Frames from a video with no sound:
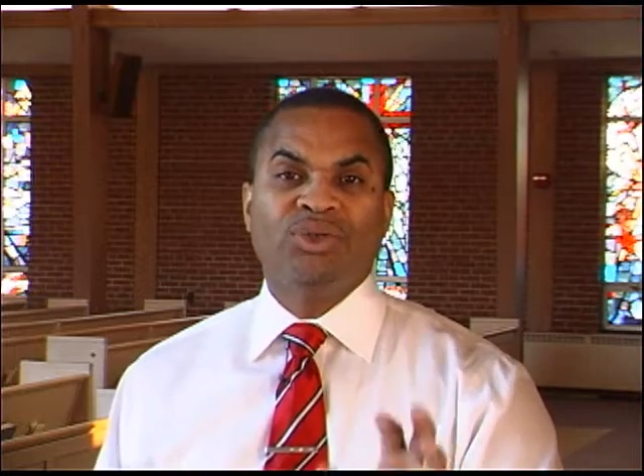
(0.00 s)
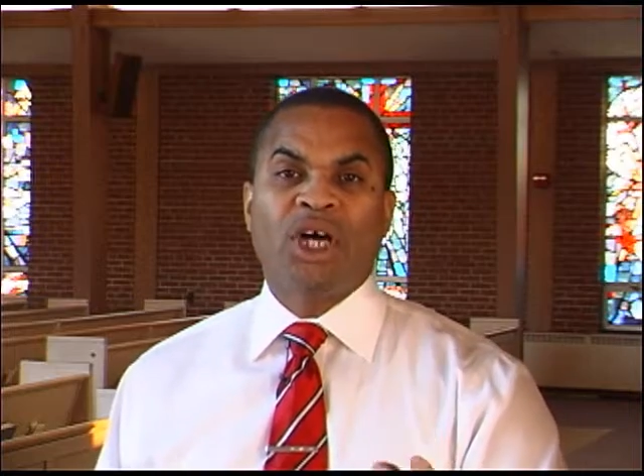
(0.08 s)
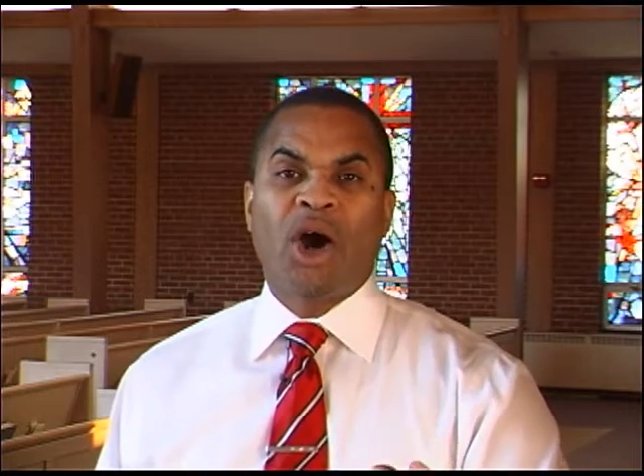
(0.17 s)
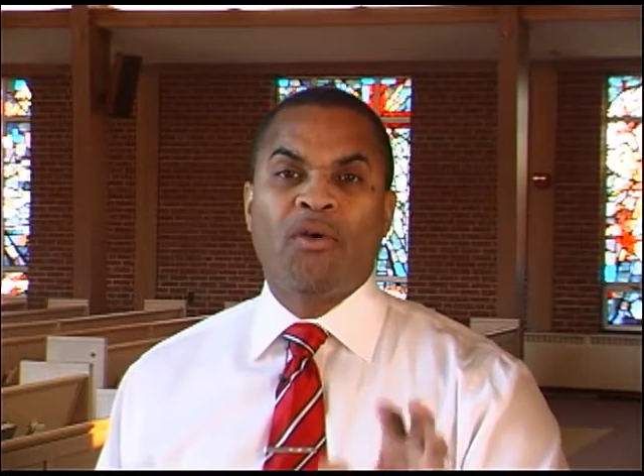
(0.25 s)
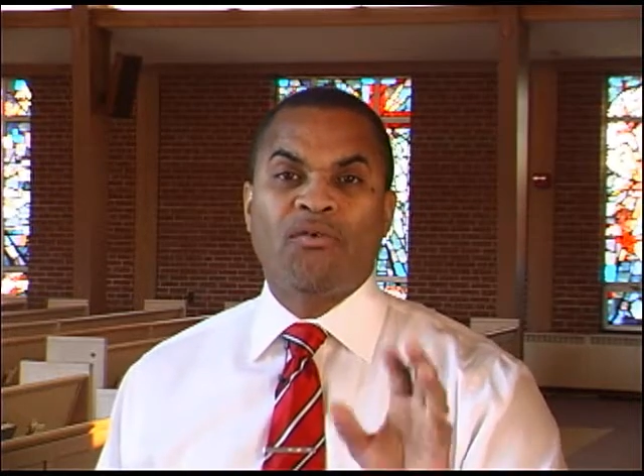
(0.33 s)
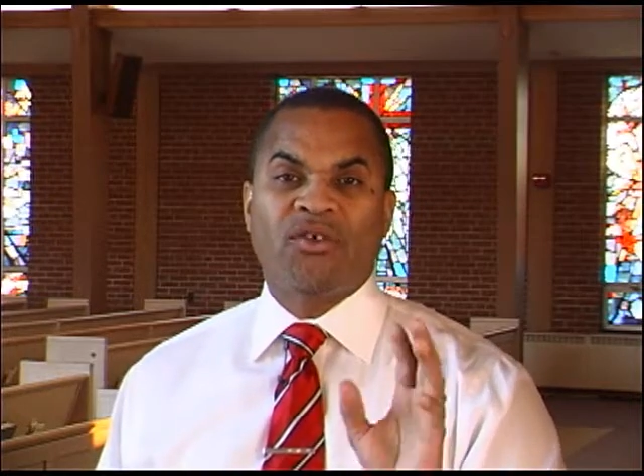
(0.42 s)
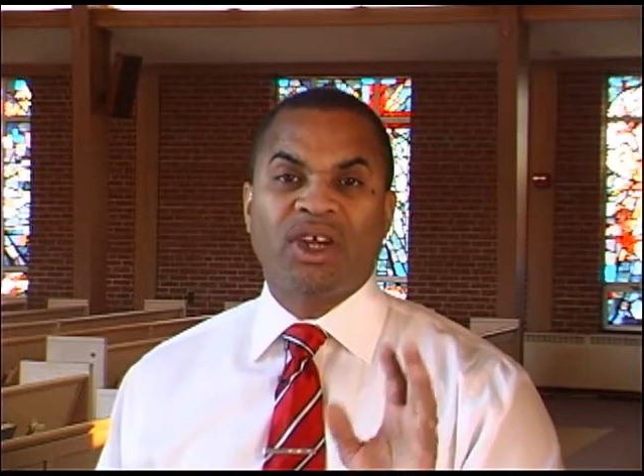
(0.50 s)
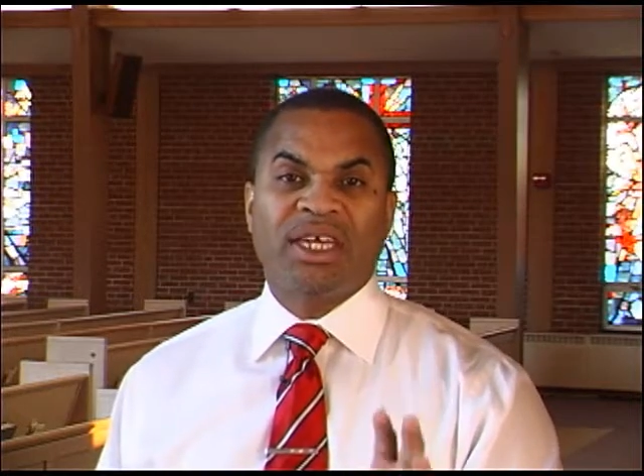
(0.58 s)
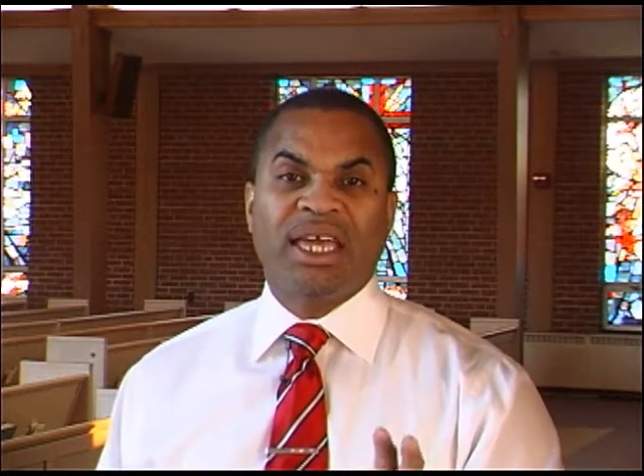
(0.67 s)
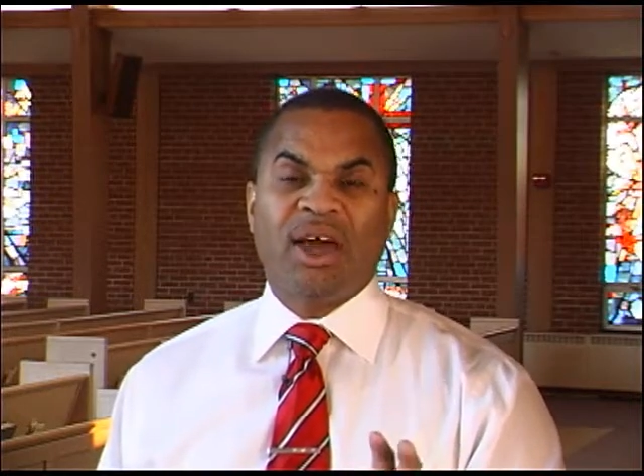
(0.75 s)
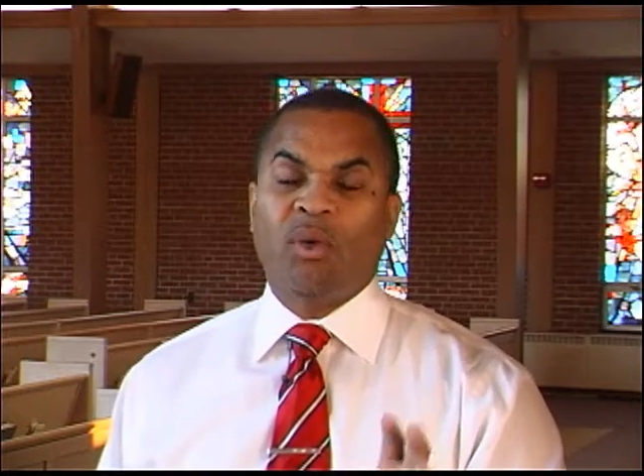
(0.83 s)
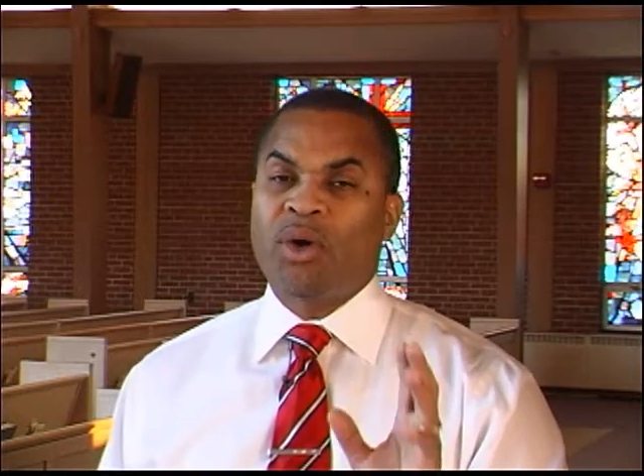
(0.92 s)
don't
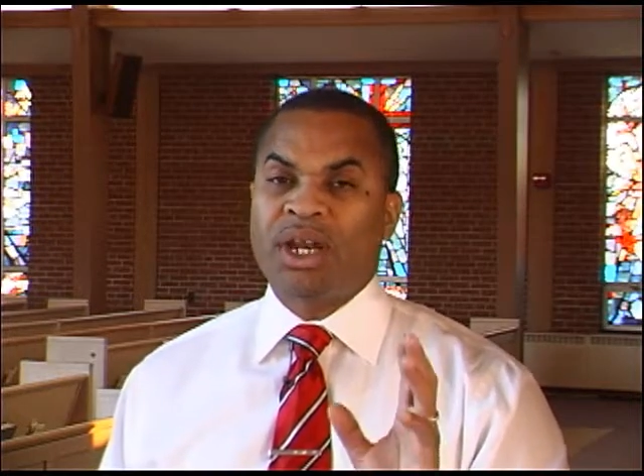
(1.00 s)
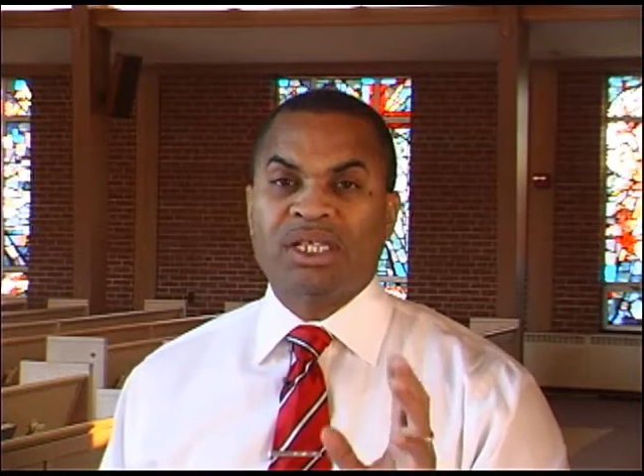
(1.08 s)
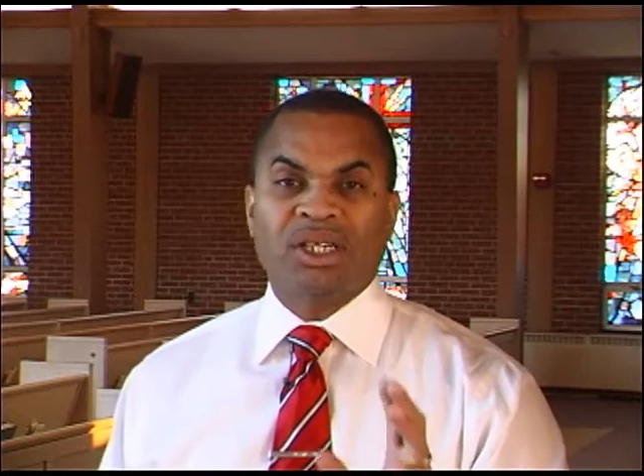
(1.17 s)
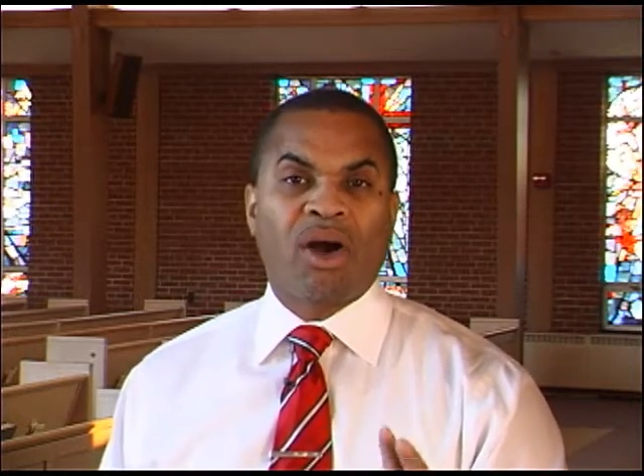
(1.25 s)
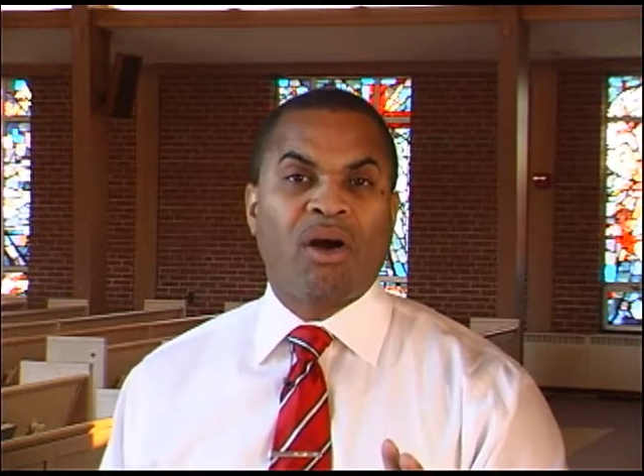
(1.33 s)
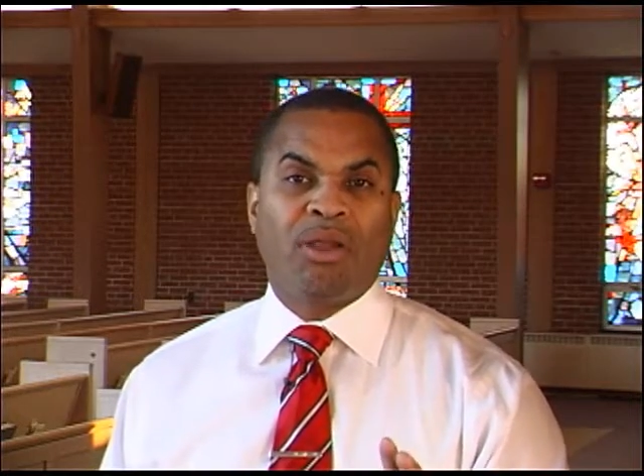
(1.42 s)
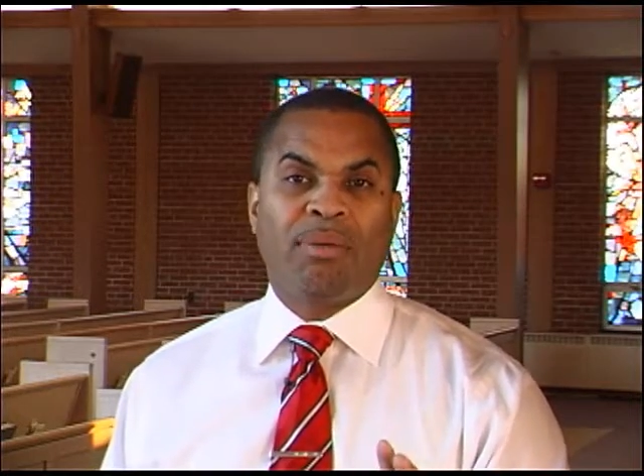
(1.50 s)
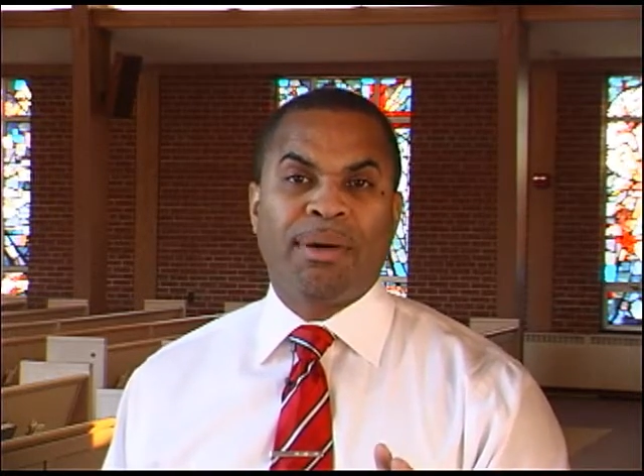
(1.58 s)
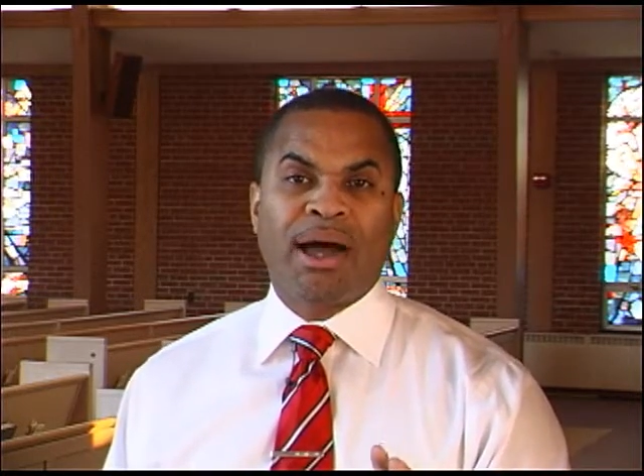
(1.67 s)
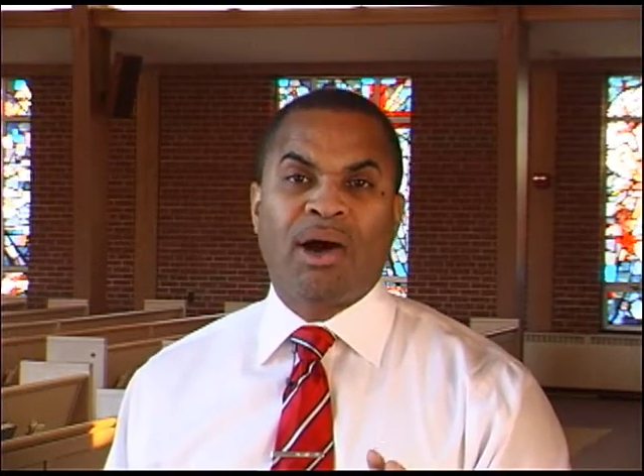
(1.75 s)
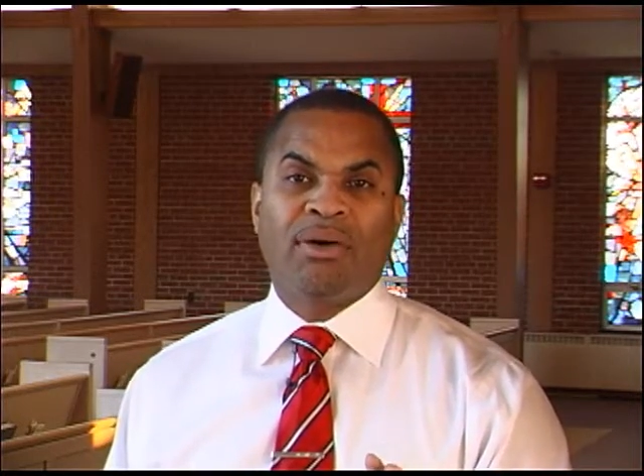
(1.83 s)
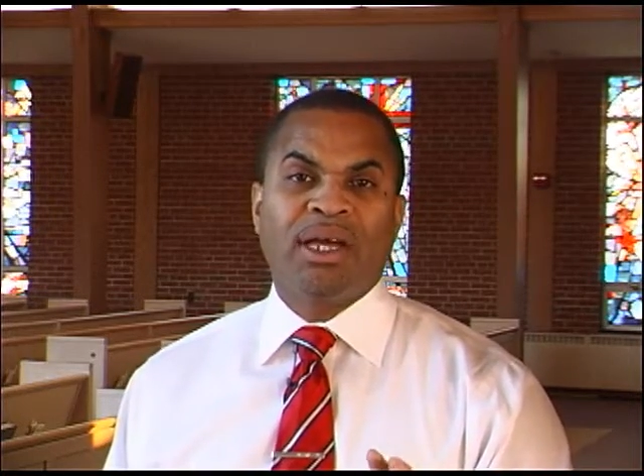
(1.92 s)
forget what it's all
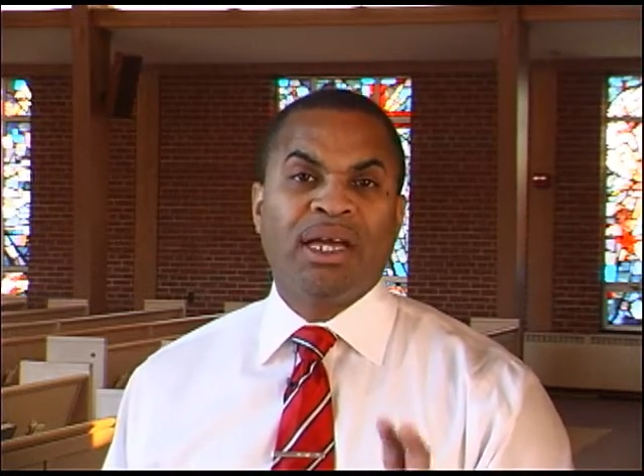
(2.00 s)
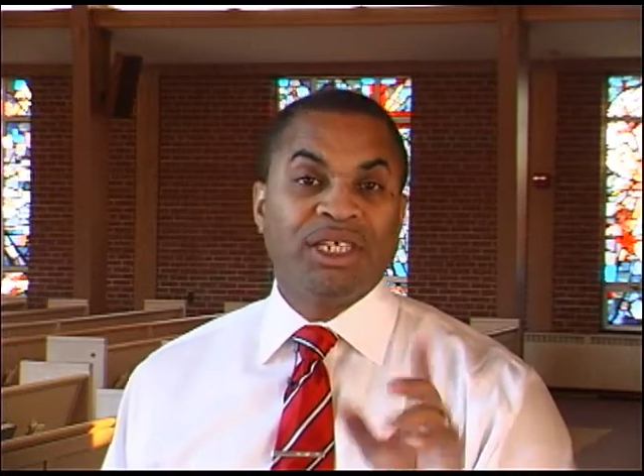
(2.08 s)
about.